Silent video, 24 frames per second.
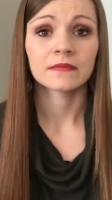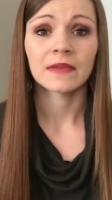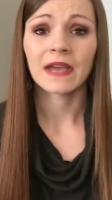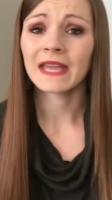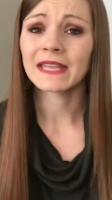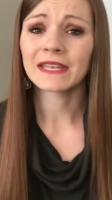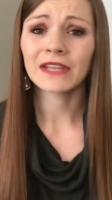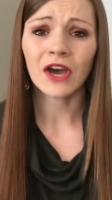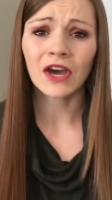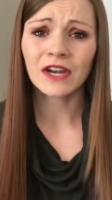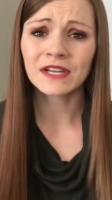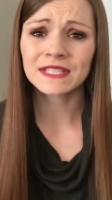
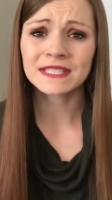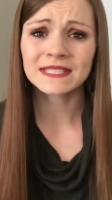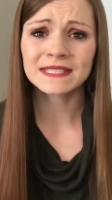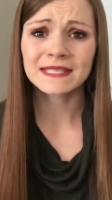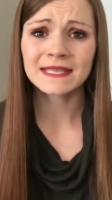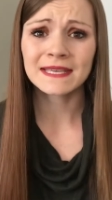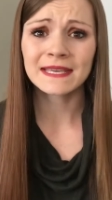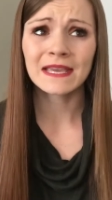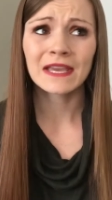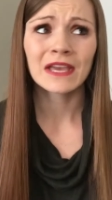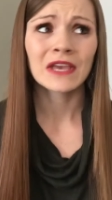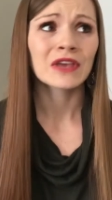And
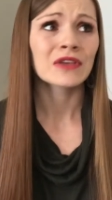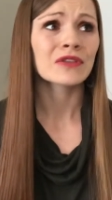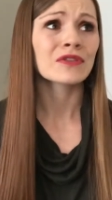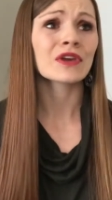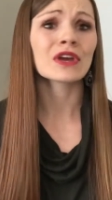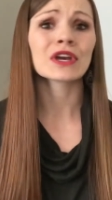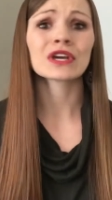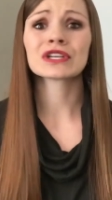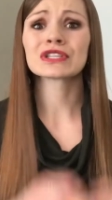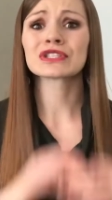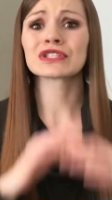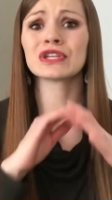honestly,
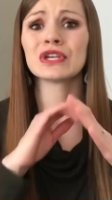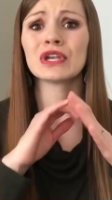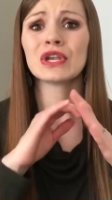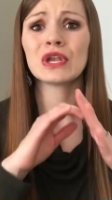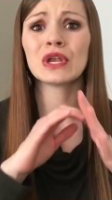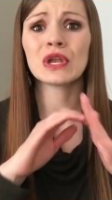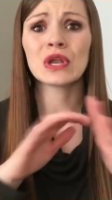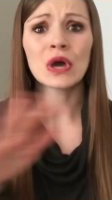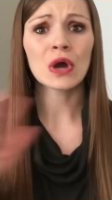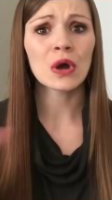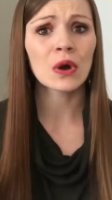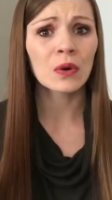there is
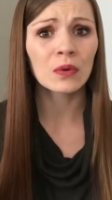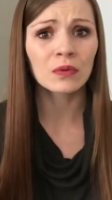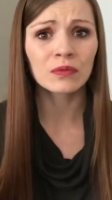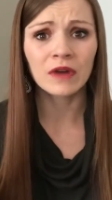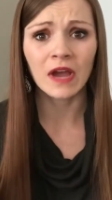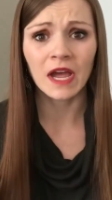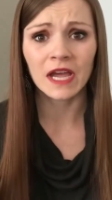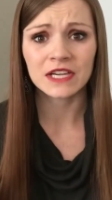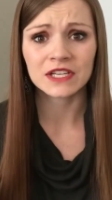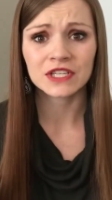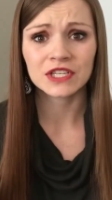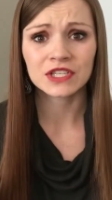no
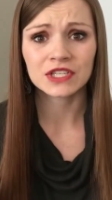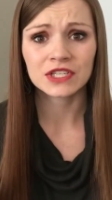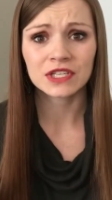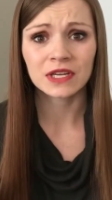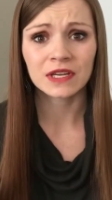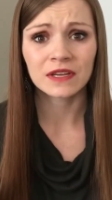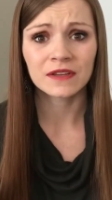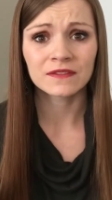rush.